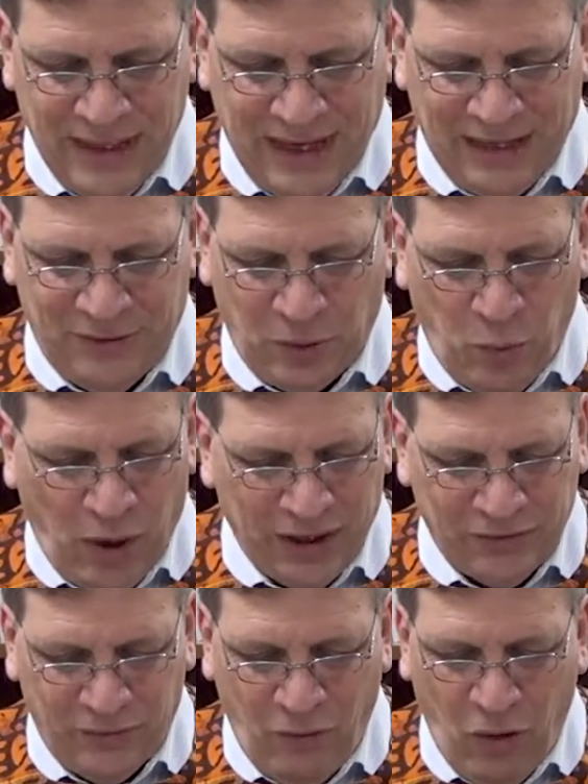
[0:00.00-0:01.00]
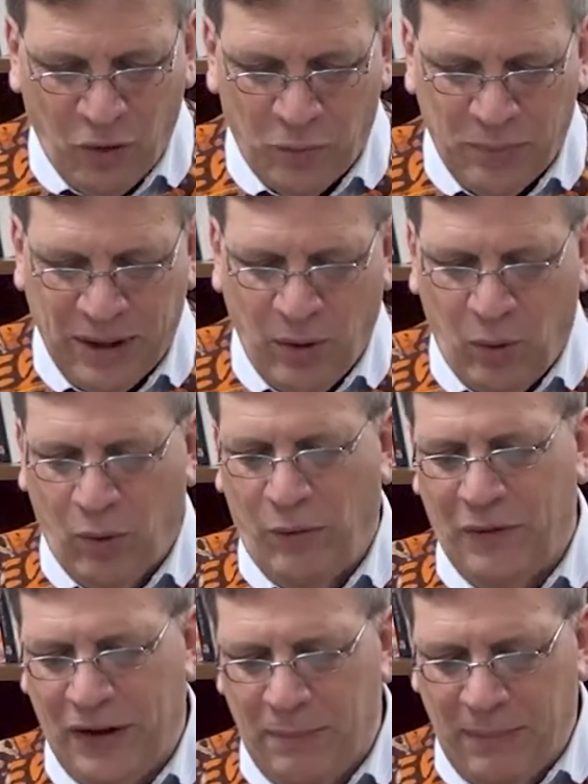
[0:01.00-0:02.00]
Isaac Watts wrote,
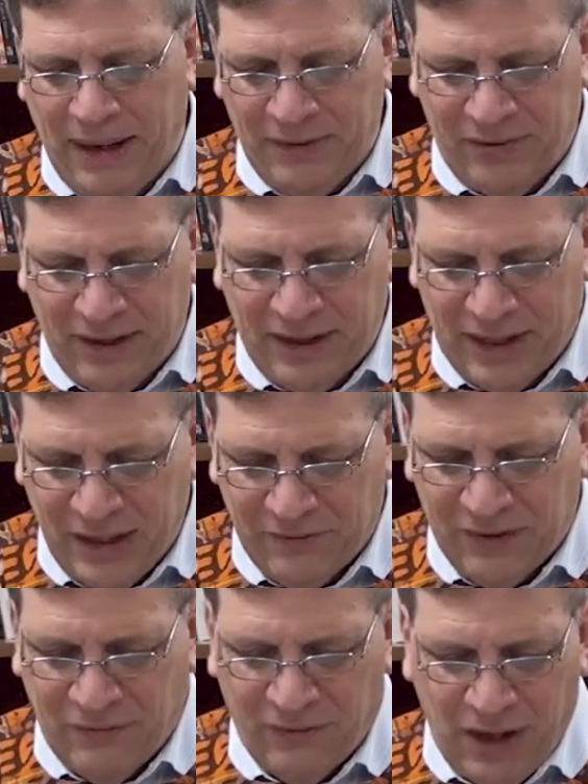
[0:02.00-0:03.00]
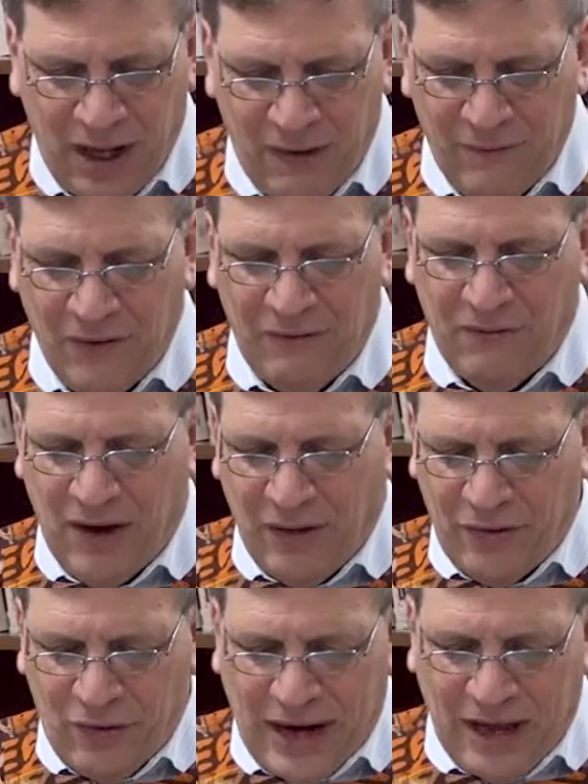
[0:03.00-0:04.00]
Behold the amazing gift of love the
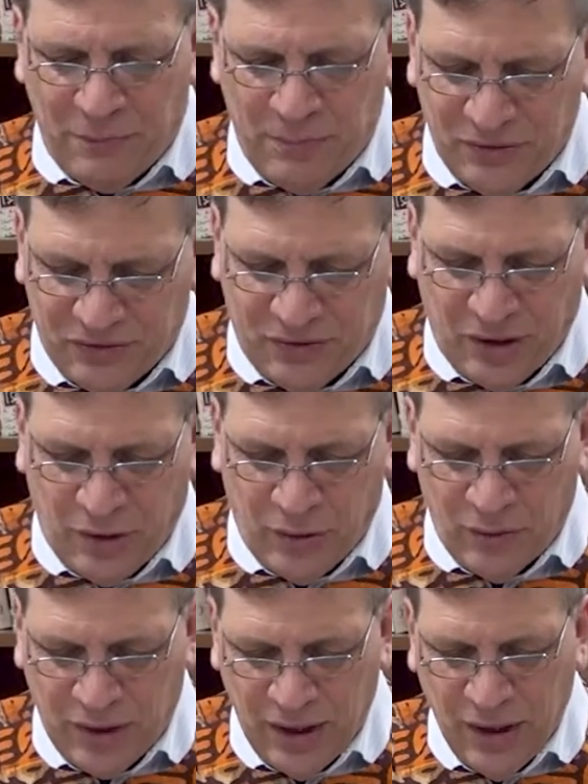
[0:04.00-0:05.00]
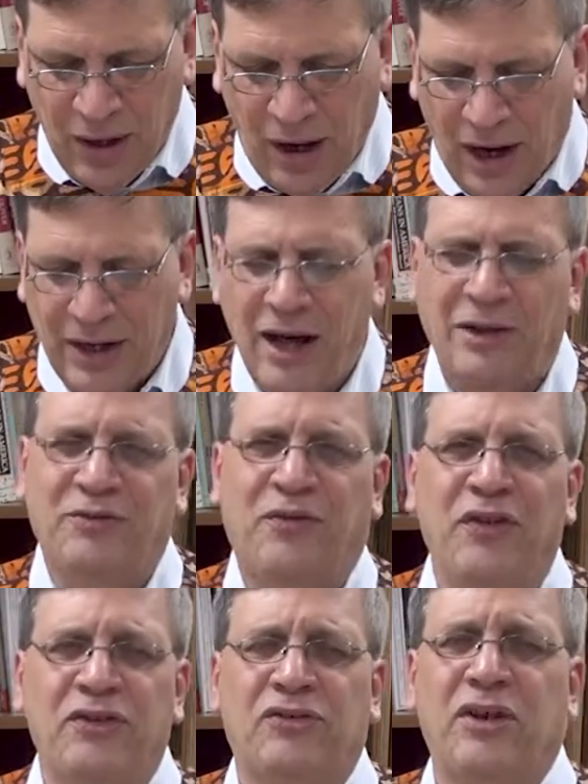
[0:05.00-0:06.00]
Father hath bestowed on us,
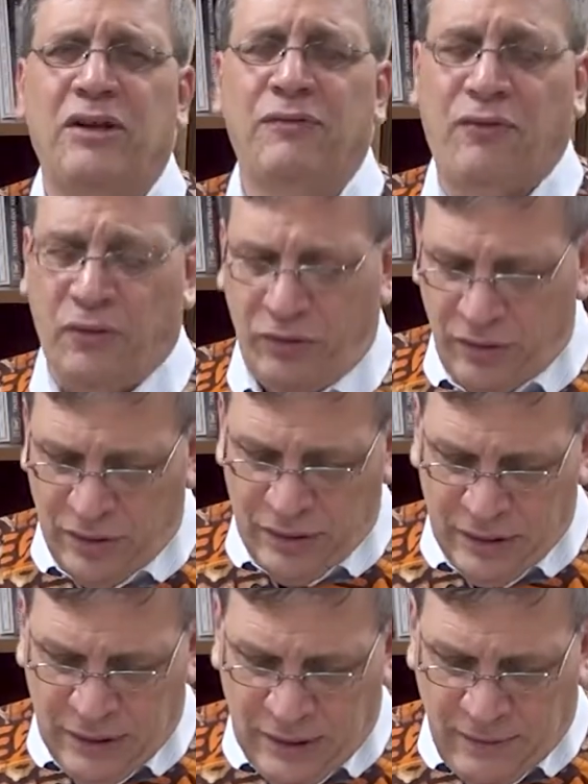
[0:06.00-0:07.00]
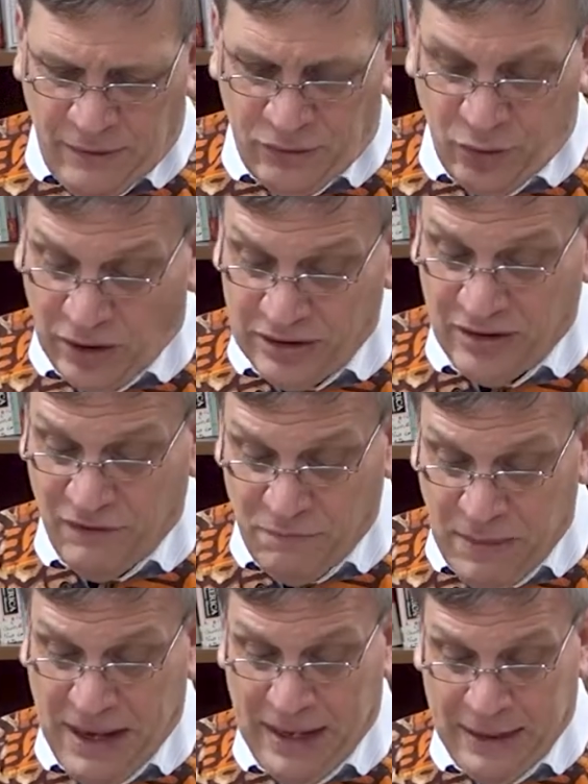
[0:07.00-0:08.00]
the sinful sons of
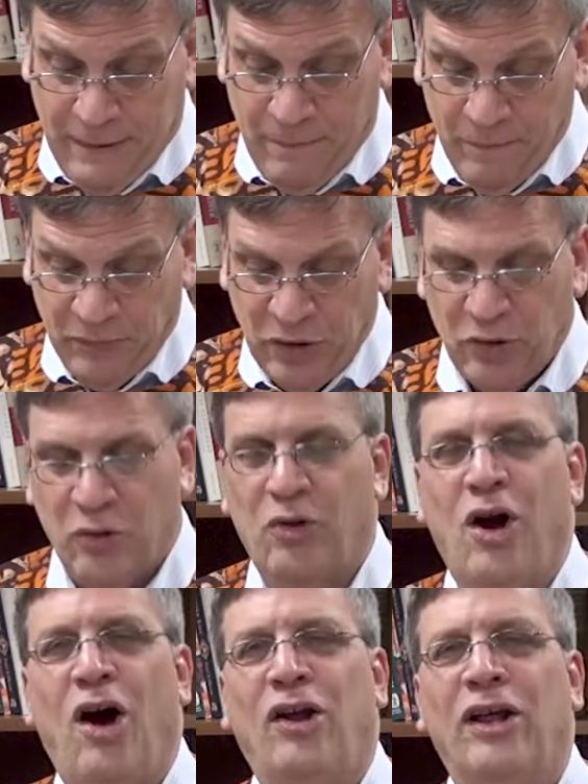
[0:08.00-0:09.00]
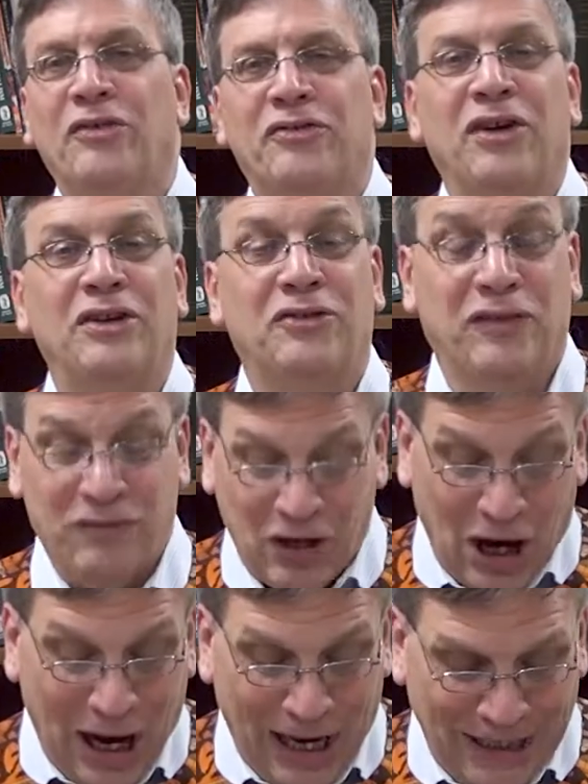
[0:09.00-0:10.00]
men, to call us sons of
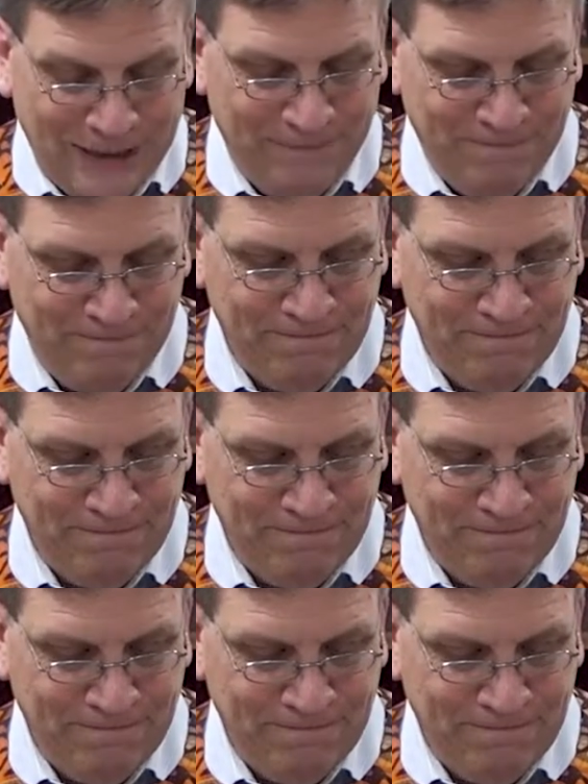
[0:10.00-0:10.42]
God.